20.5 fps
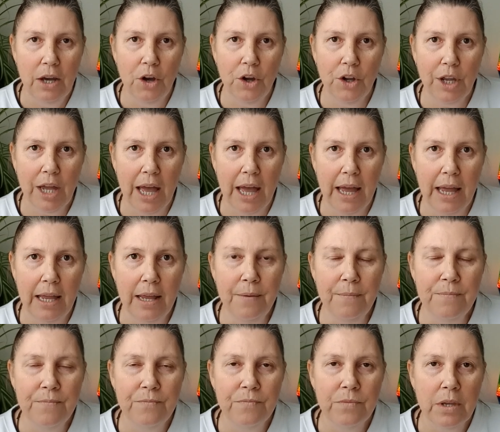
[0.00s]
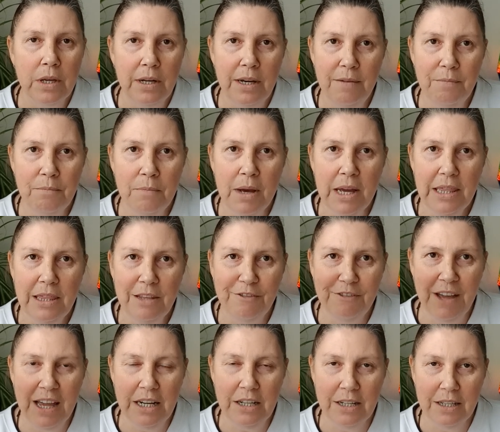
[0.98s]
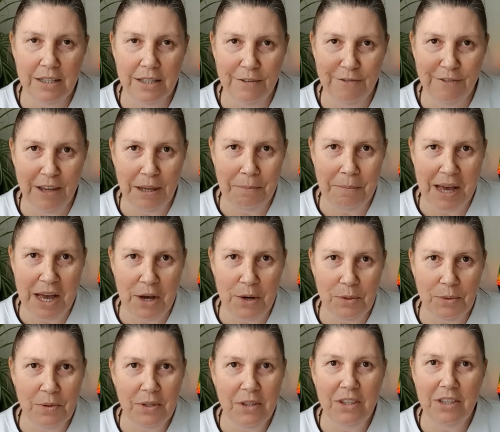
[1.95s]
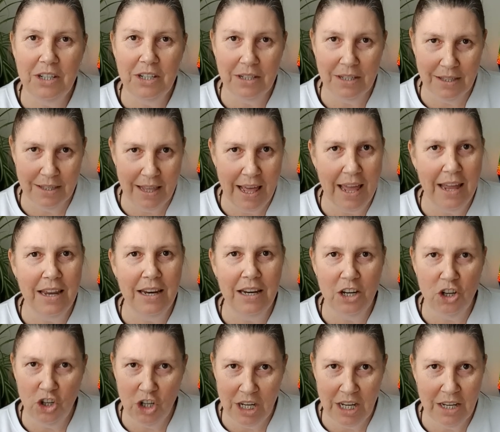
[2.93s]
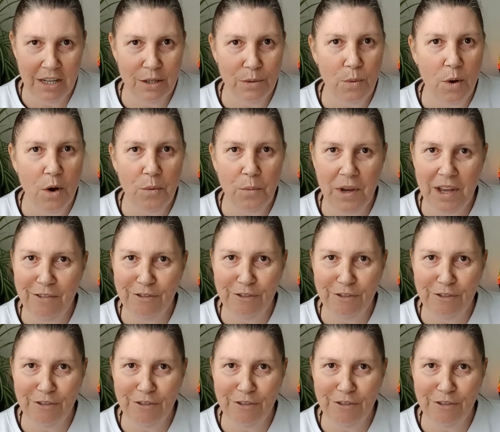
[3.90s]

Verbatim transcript: Okay? Never mind the fact it's a female. Just the energy is what we're